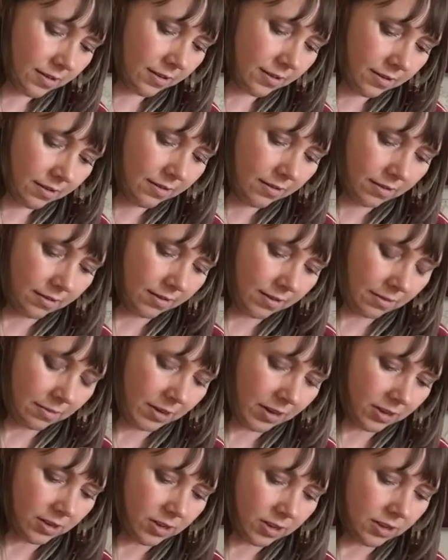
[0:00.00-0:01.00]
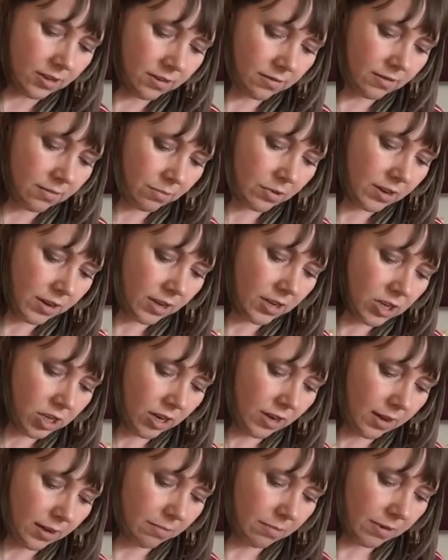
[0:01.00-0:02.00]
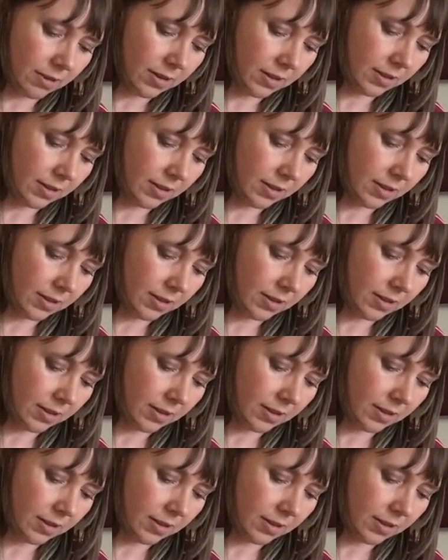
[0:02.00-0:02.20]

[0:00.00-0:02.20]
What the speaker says: Oh, I'm actually doing a pretty good job.